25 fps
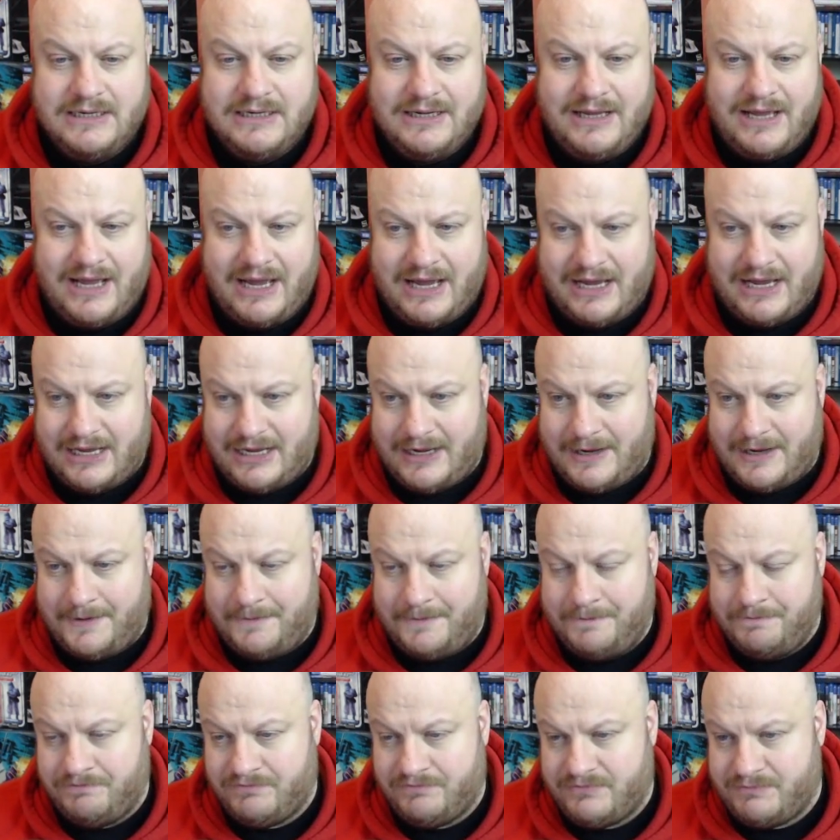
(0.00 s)

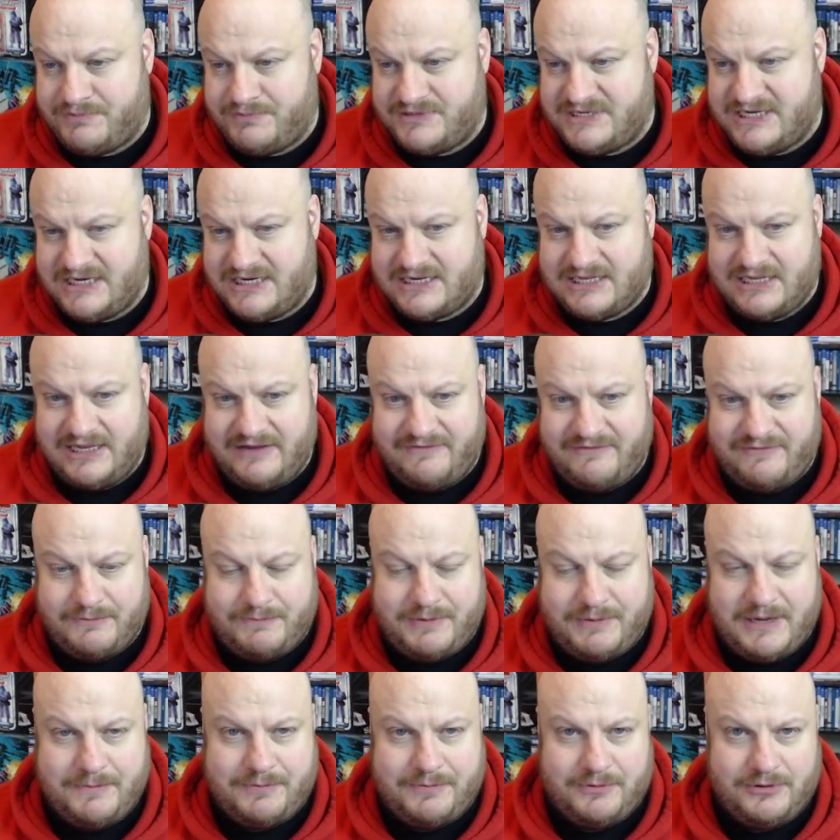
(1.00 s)
um, particularly for
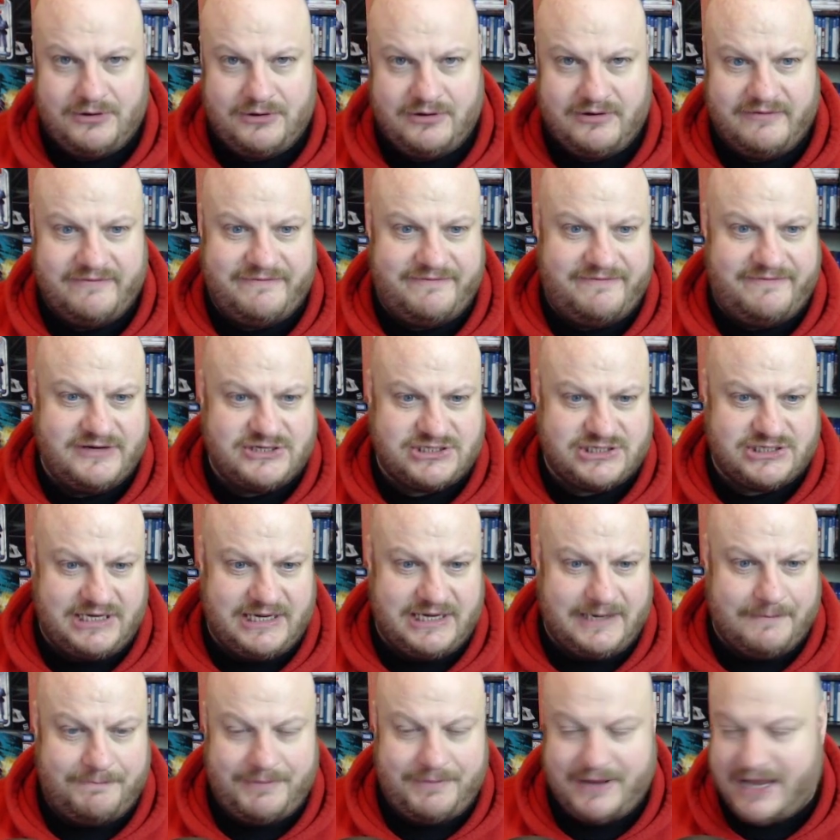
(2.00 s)
people who are
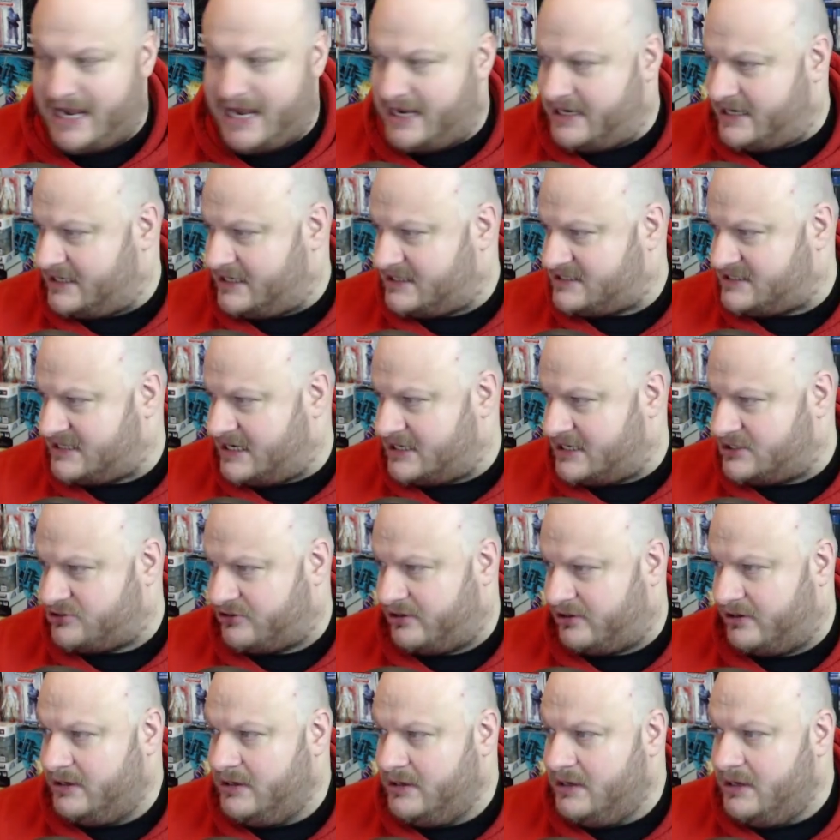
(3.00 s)
visually impaired,
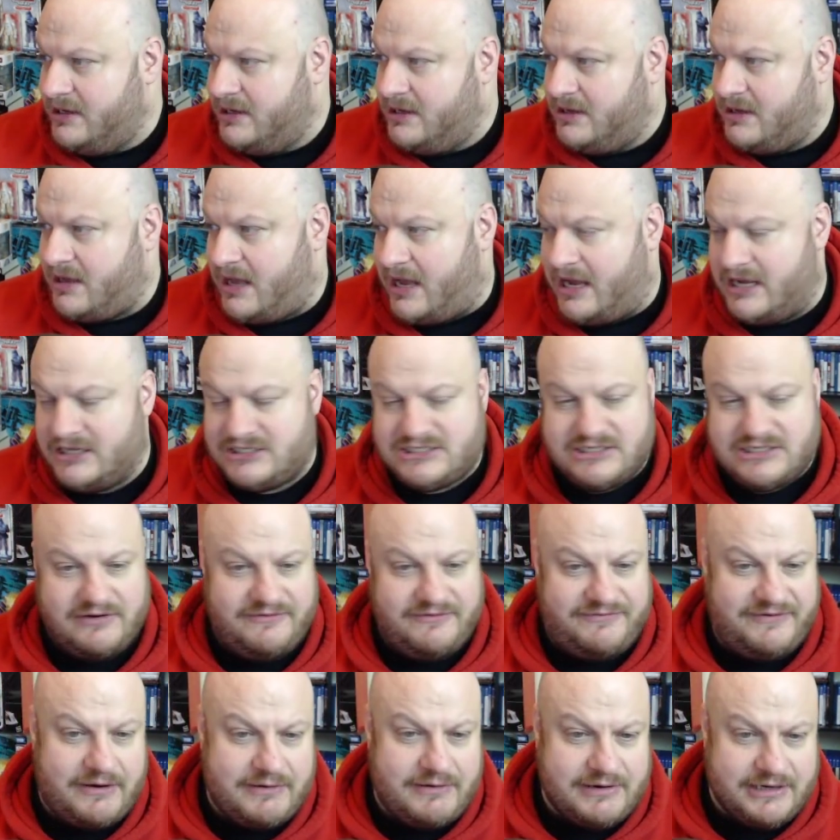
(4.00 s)
etc. Uh, so,
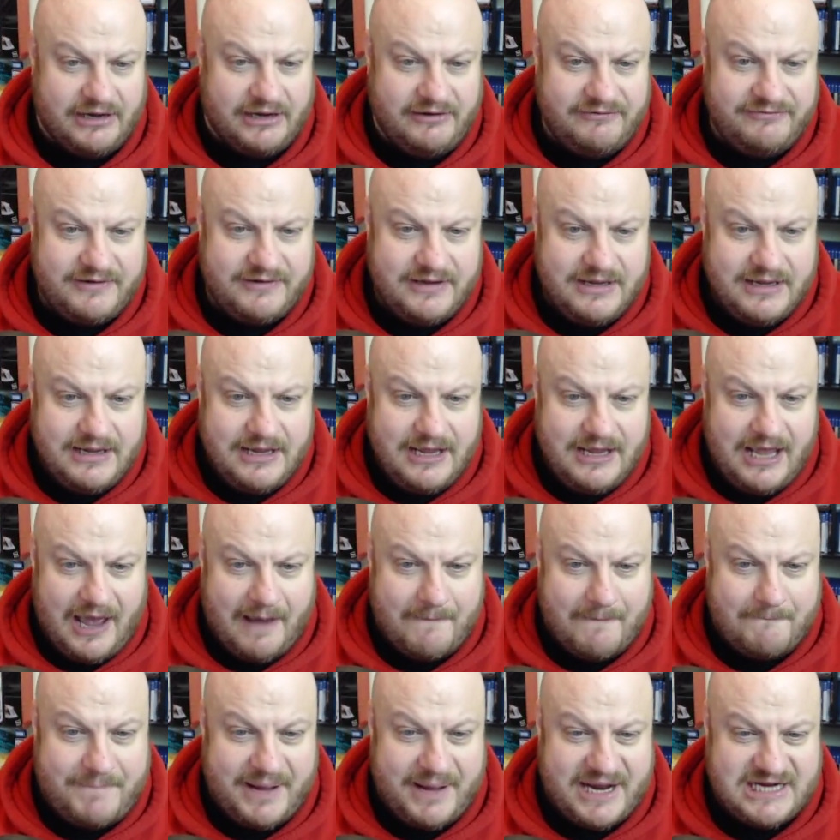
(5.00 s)
fair enough.
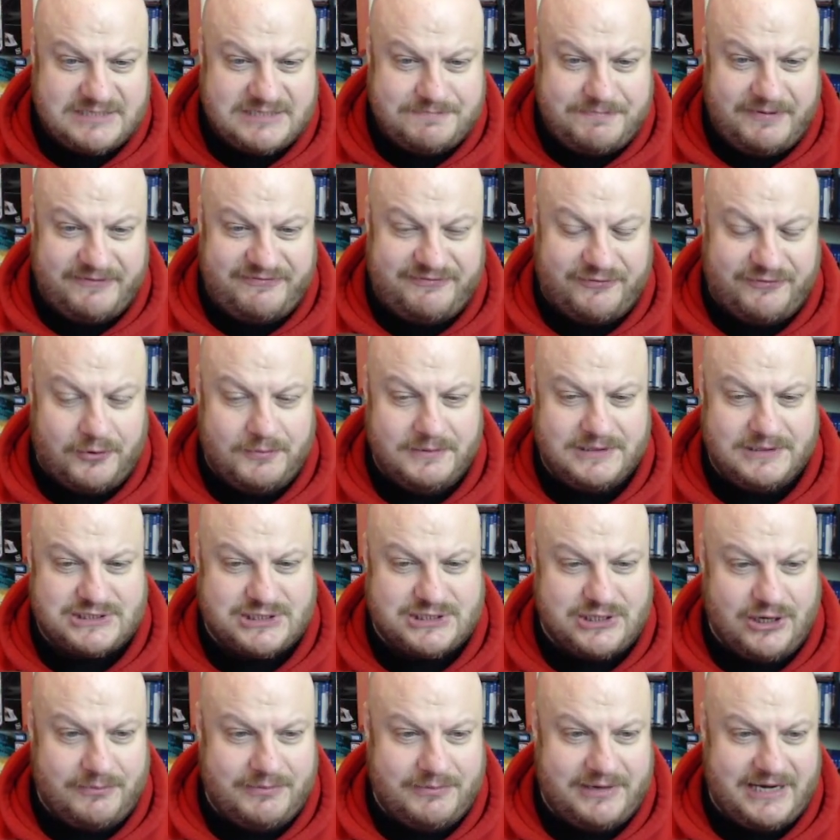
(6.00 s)
Uh, best performance
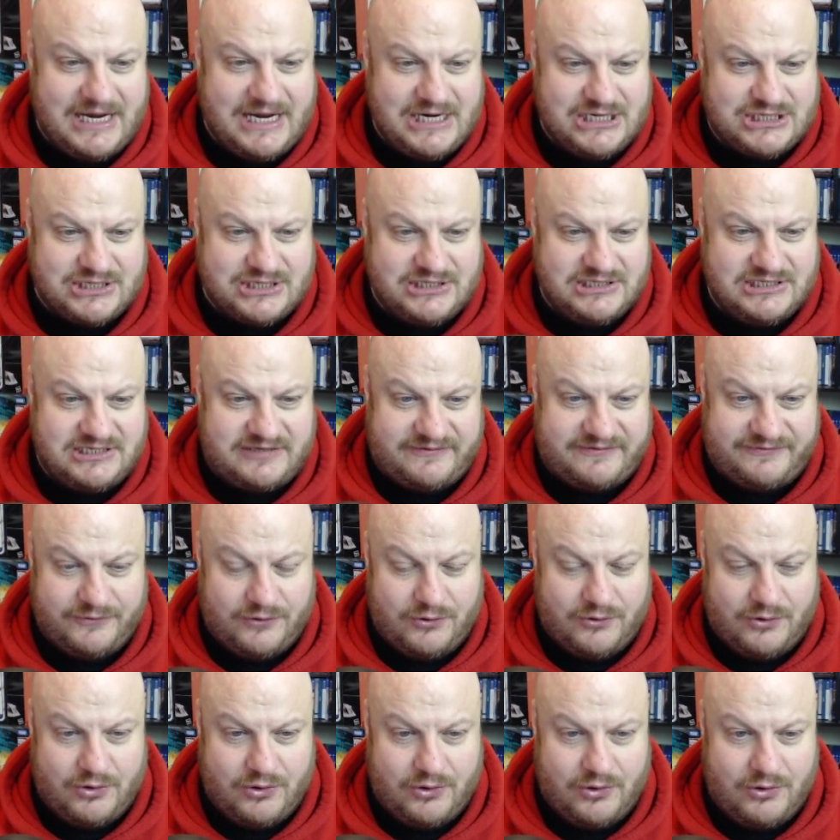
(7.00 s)
nominations
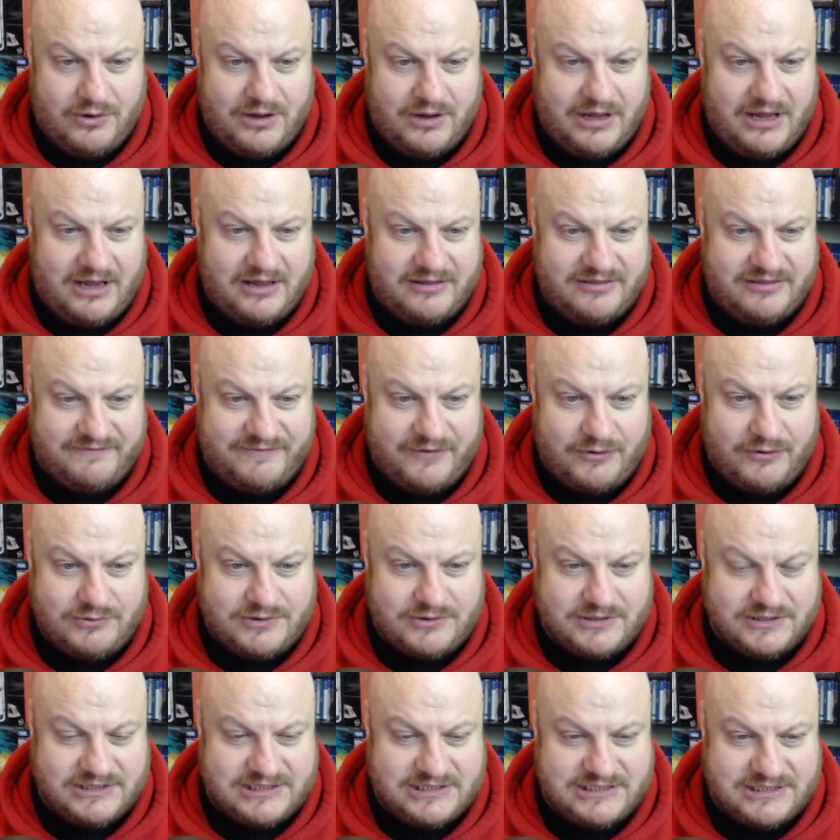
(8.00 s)
for uh, The
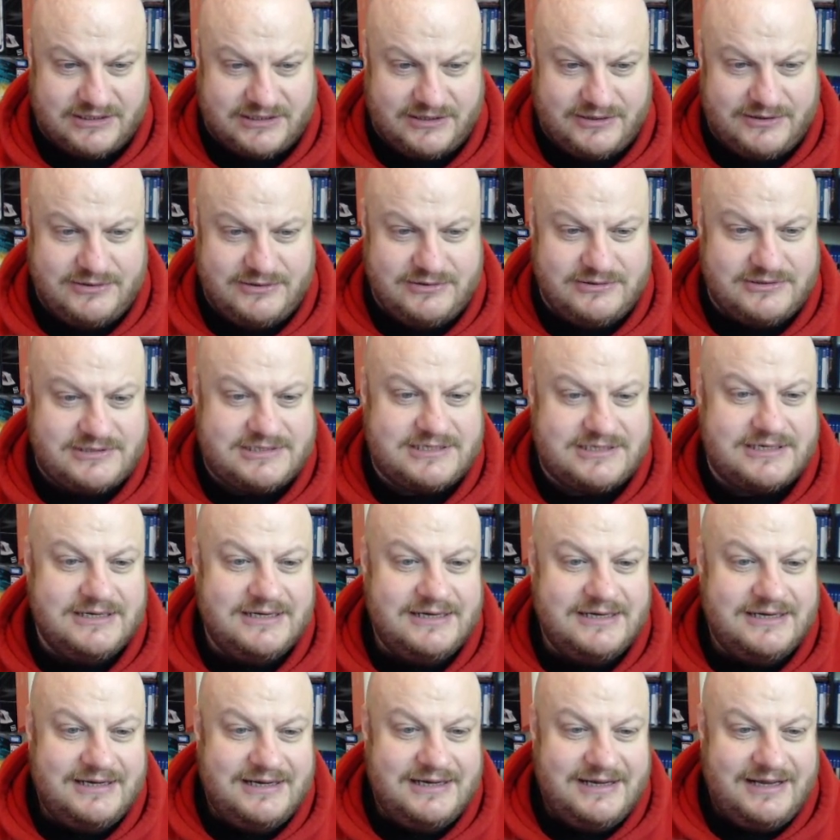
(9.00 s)
Vulcan Salute.
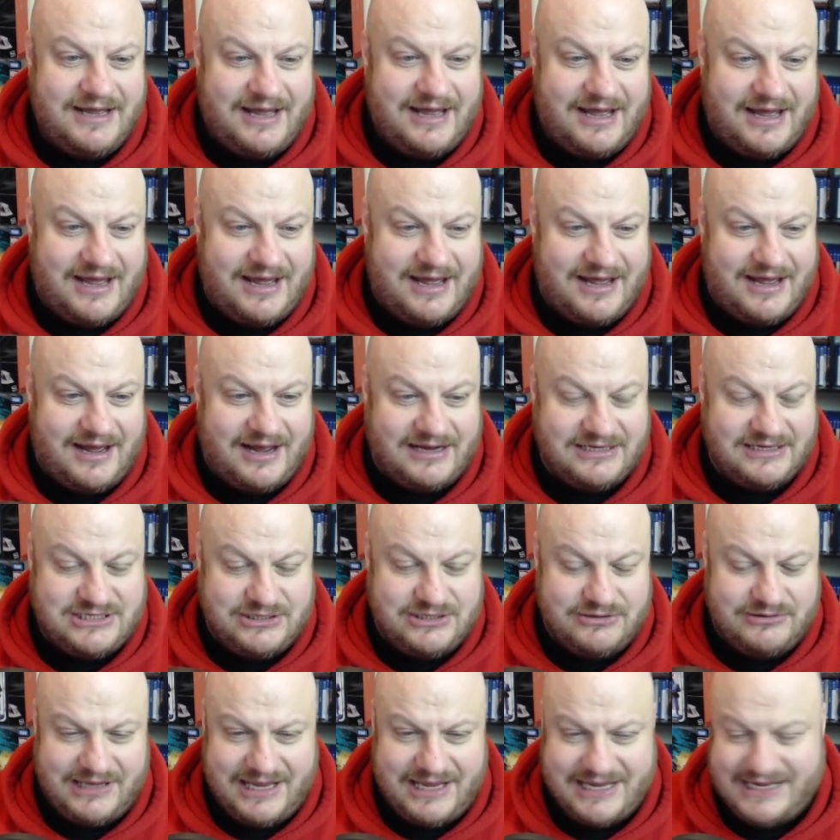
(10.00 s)
Uh, I
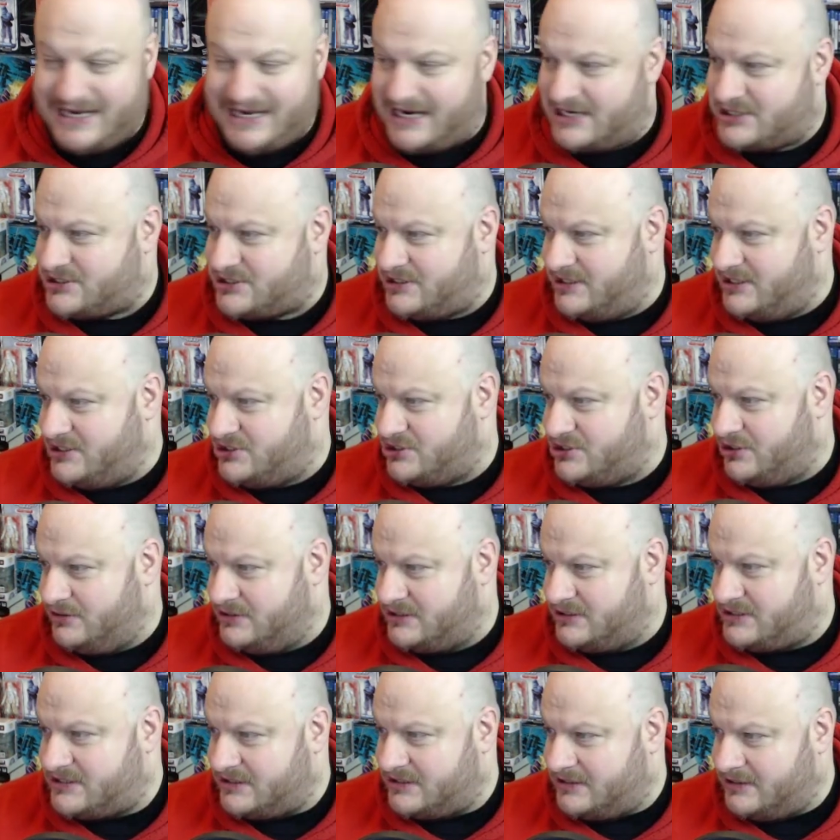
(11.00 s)
do like Ashley
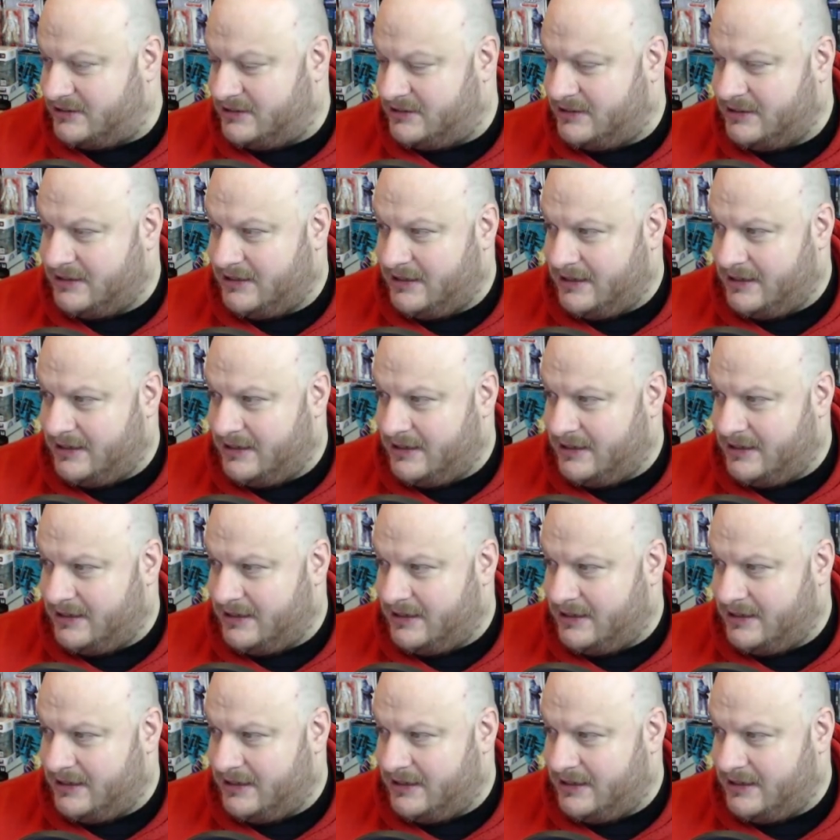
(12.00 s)
Johnson,